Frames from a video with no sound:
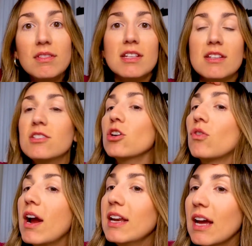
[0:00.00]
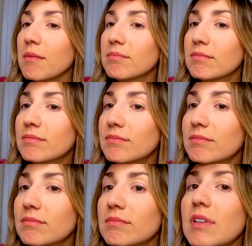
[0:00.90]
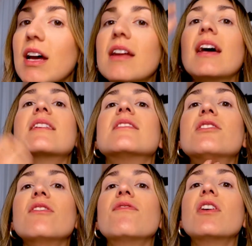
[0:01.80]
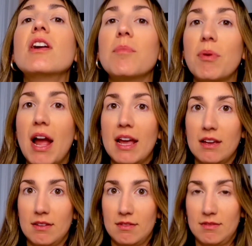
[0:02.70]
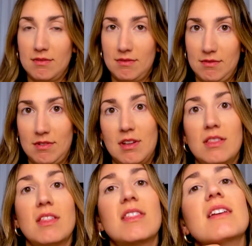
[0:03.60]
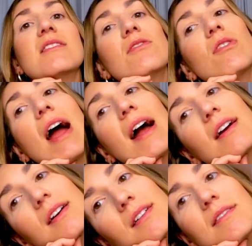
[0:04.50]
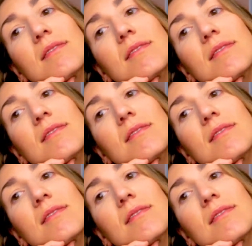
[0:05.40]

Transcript: This is your cranium. Next is your vertebrae, things you crack.